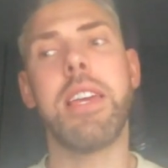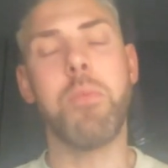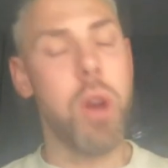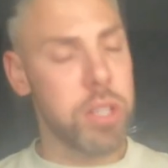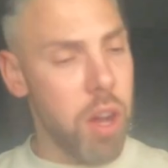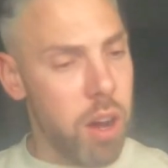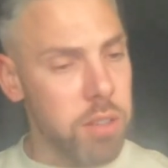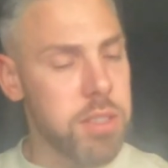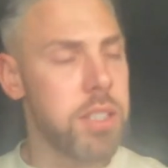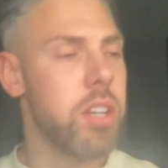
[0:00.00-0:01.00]
worked
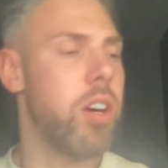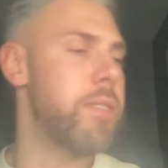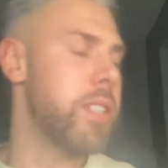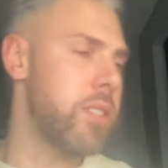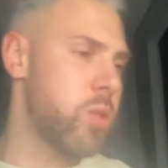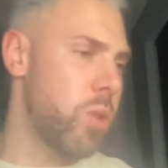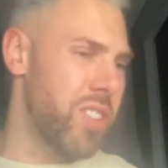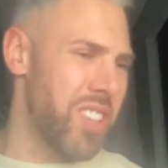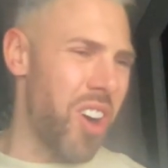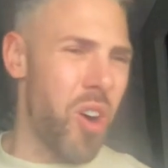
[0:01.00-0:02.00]
hard. Obviously, scored
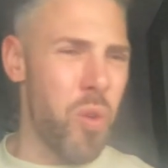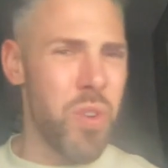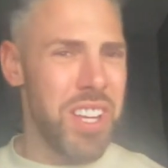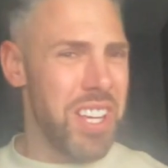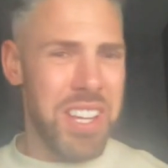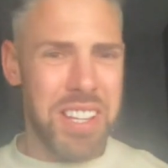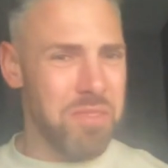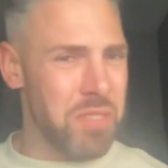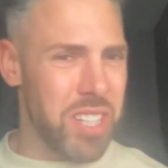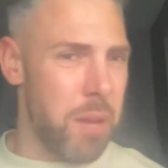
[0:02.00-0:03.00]
the goal.
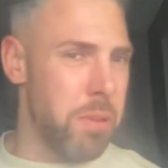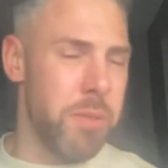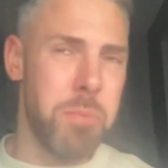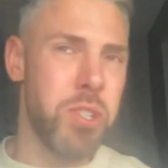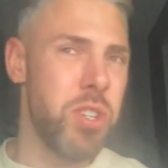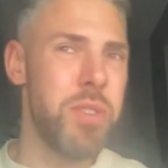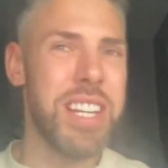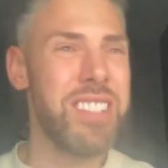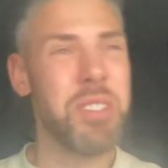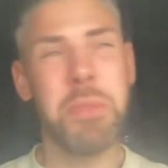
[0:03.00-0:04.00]
Couple of
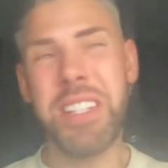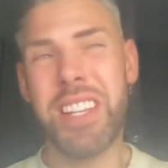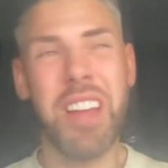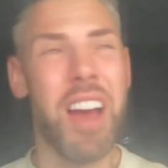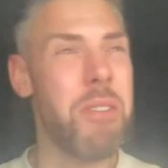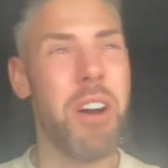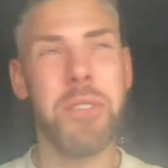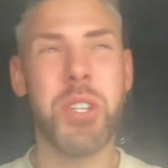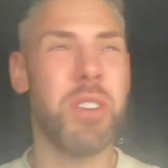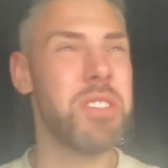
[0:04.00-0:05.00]
opportunities that we did have
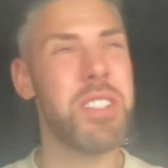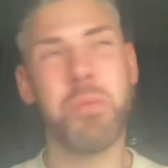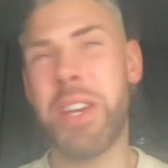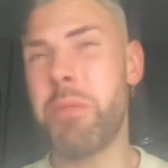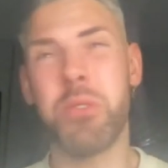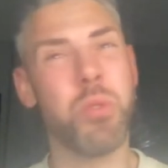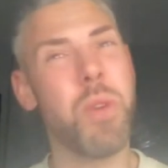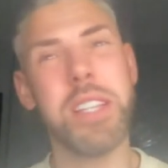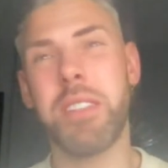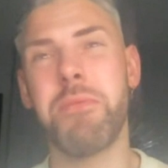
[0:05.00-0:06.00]
half chances. He was
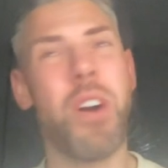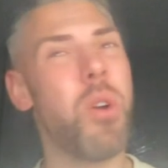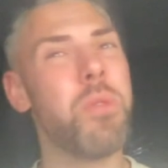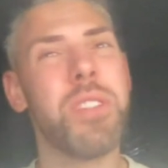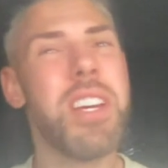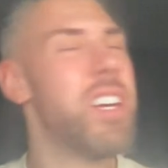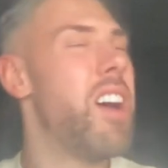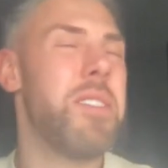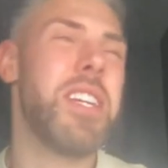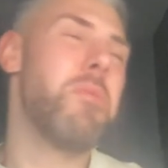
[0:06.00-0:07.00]
always involved.
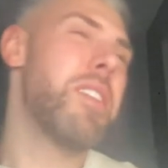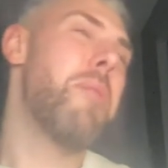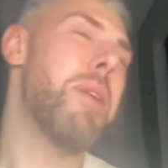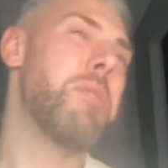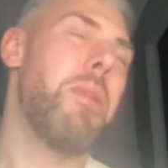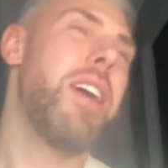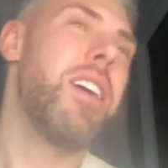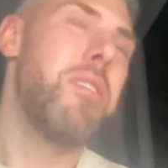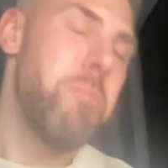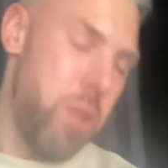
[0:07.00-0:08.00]
I think he was our best
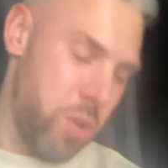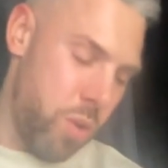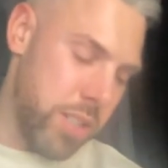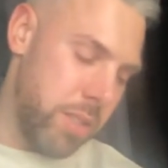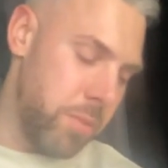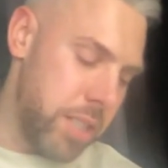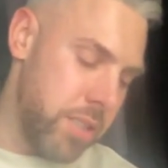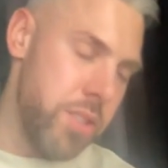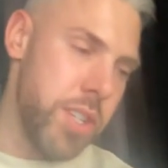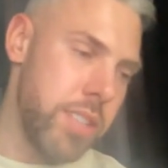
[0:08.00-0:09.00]
player by quite some
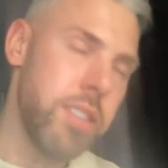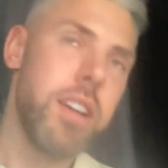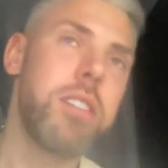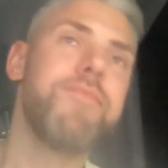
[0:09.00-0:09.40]
distance yesterday.